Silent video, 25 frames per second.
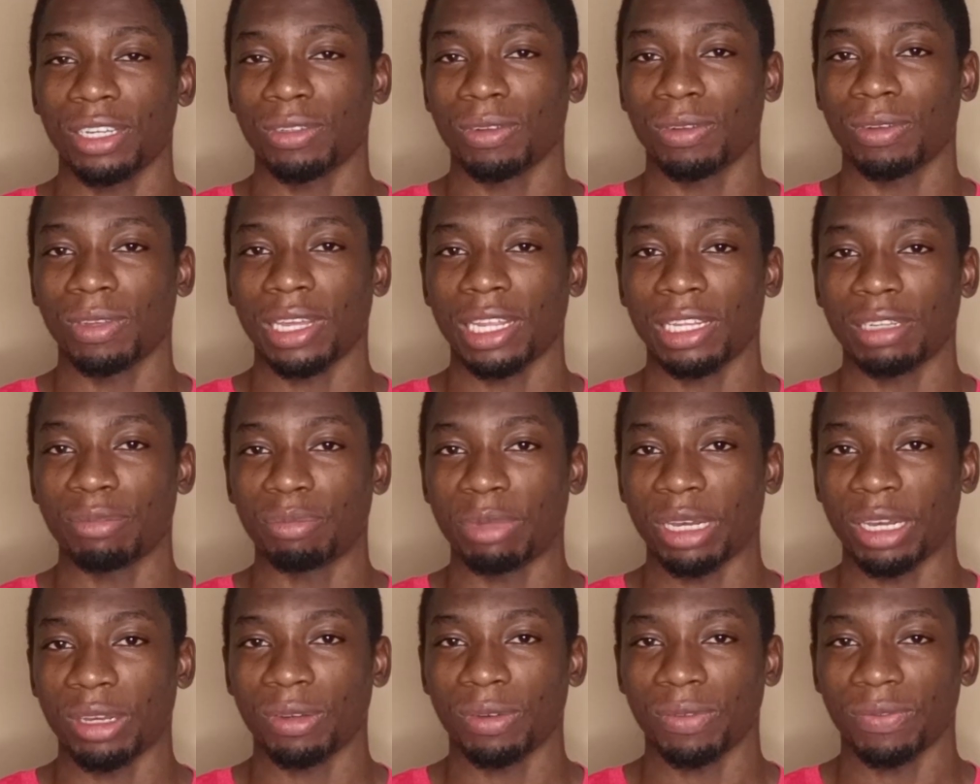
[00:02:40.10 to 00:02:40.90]
to look at the
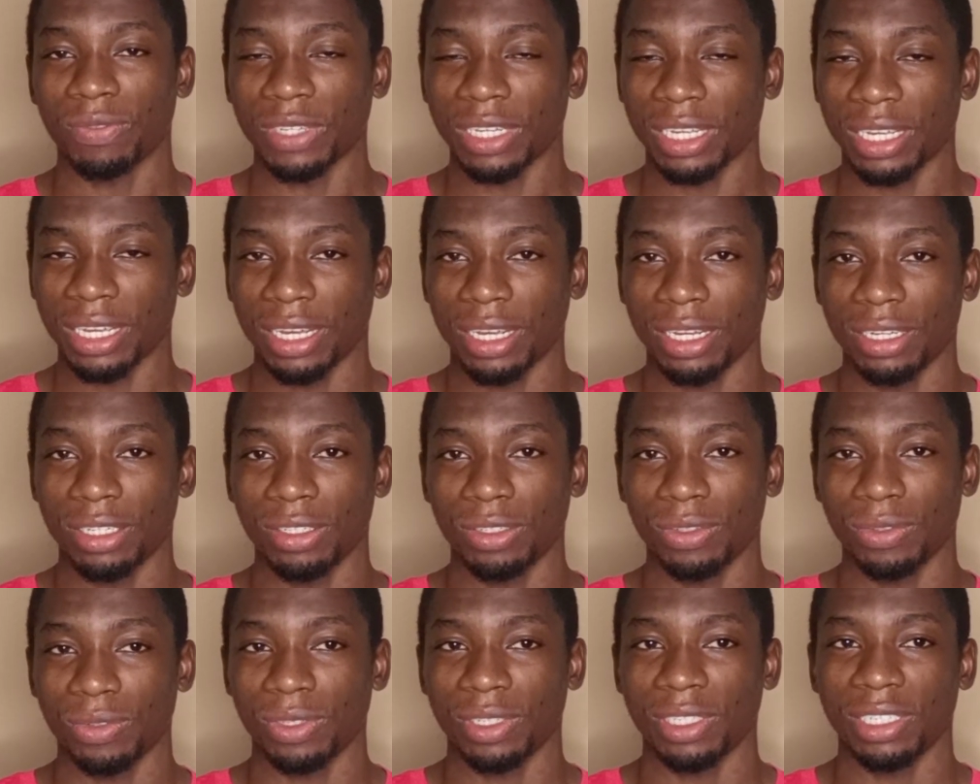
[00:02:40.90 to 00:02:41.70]
back of the card
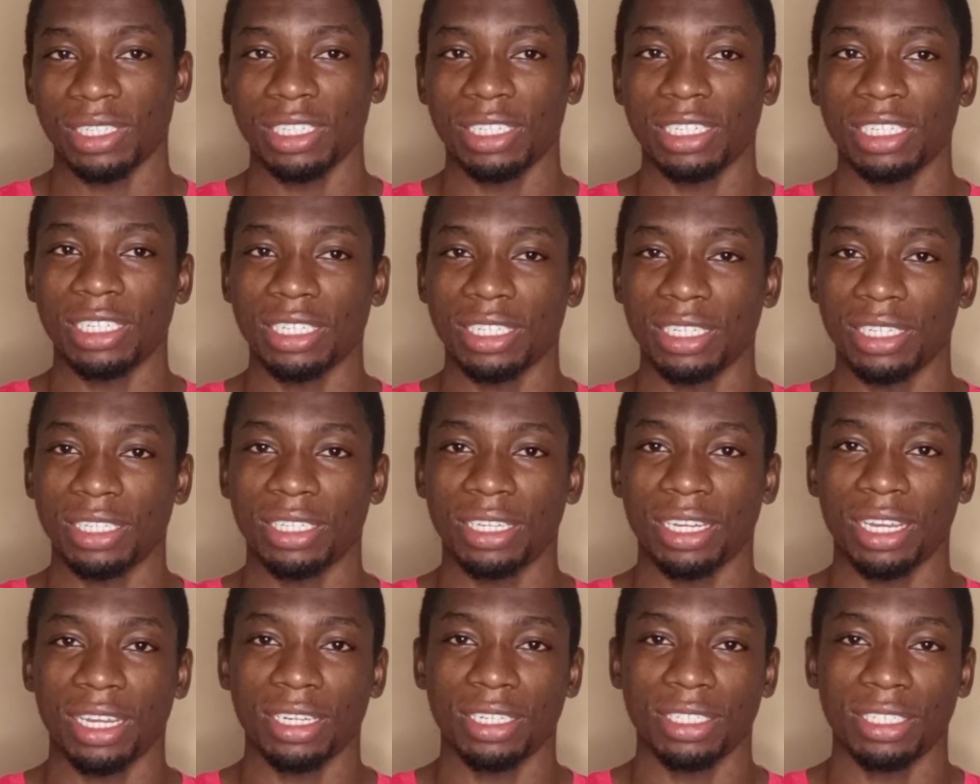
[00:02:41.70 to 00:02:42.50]
to see the
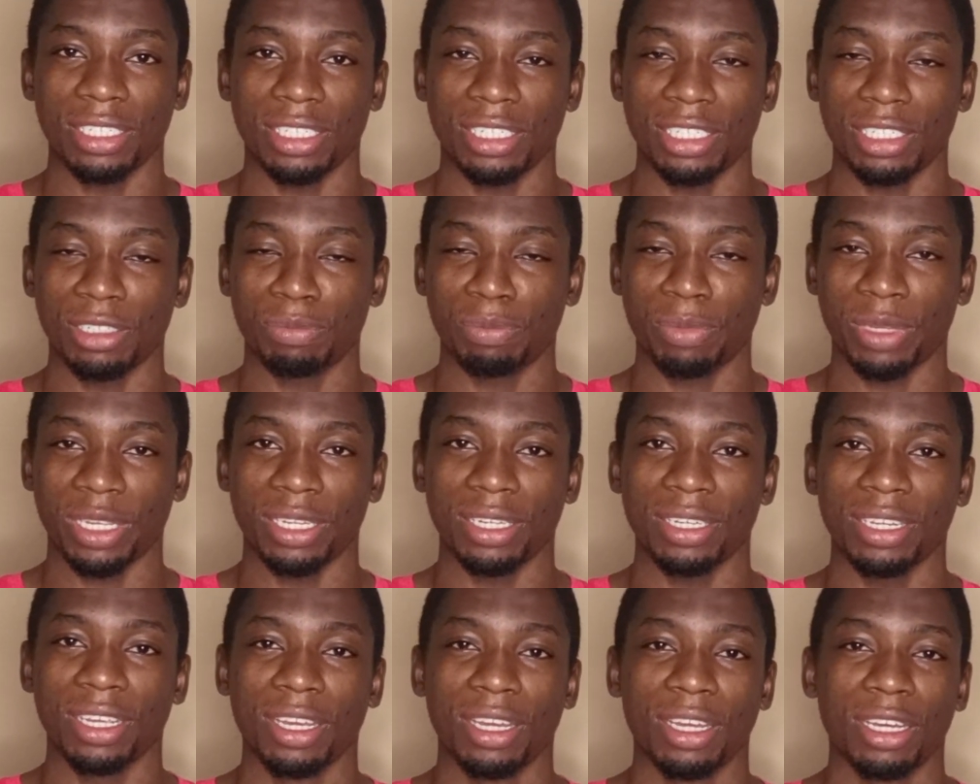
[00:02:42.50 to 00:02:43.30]
10-digit
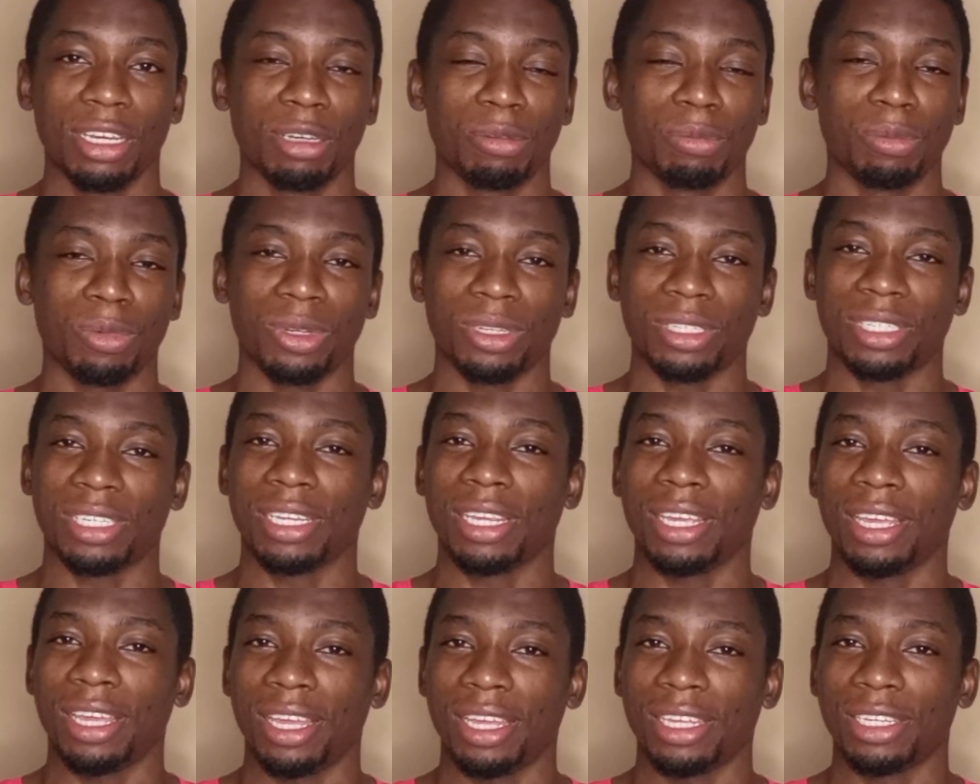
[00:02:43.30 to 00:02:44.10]
pin, but
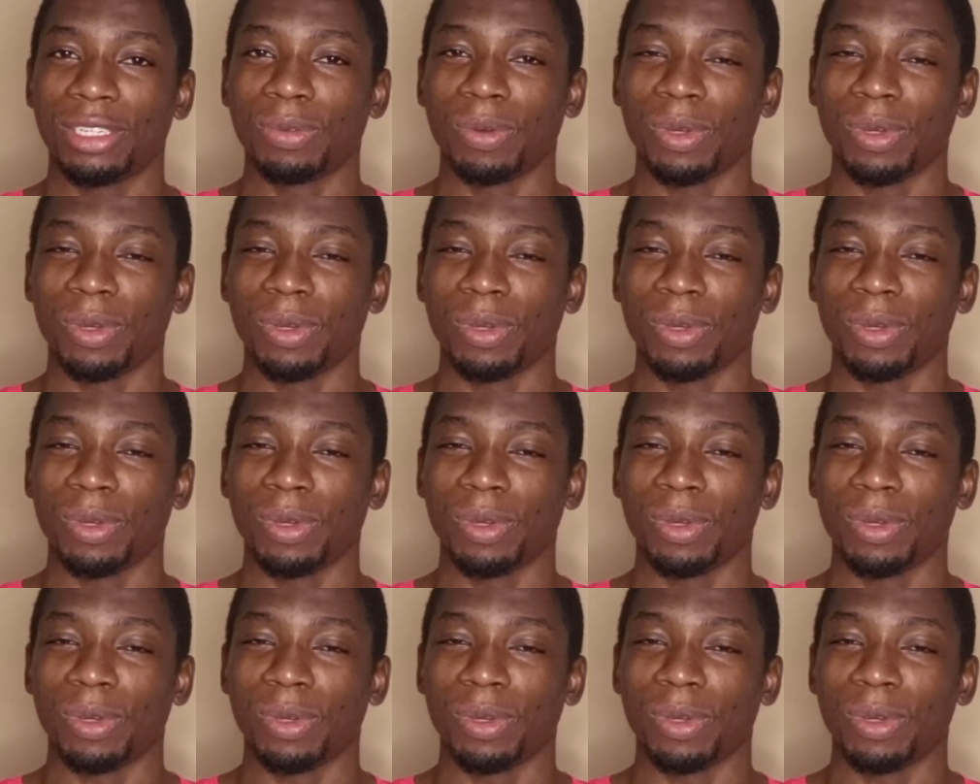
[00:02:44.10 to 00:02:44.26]
it